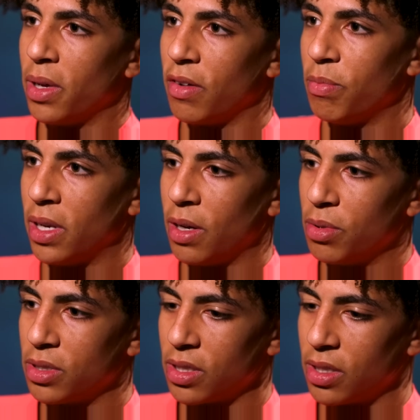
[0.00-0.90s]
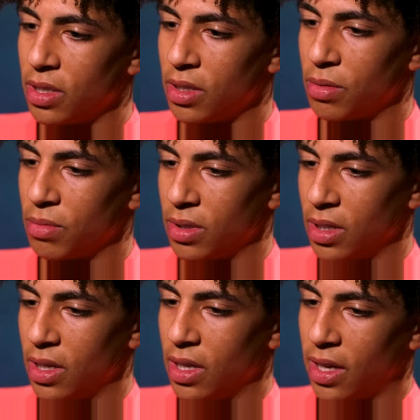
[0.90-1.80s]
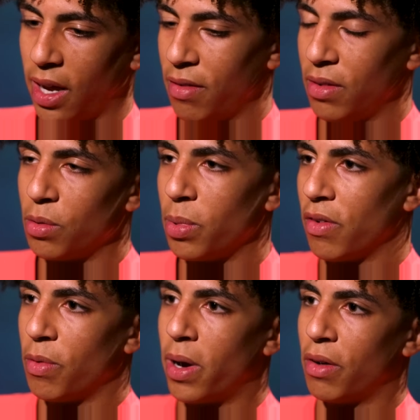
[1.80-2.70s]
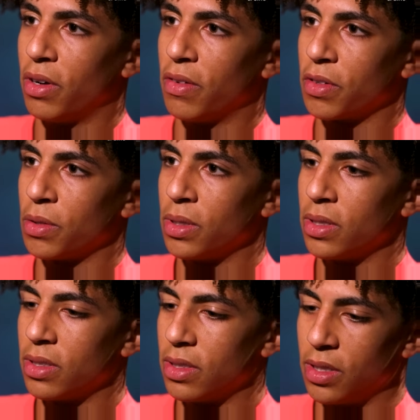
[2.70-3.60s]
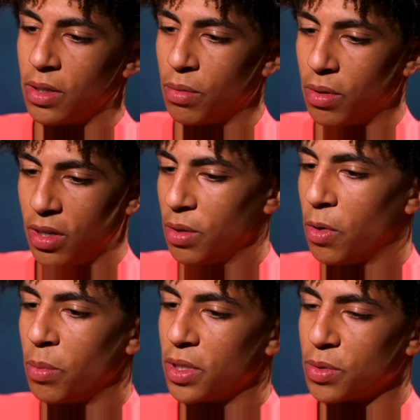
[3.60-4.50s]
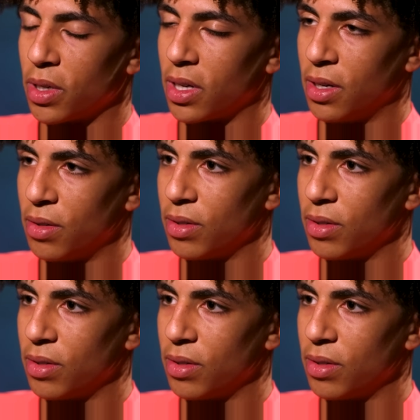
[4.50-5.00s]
I've been able to, you know, get a little bit of a pathway through, and, you know, at the moment it's working out.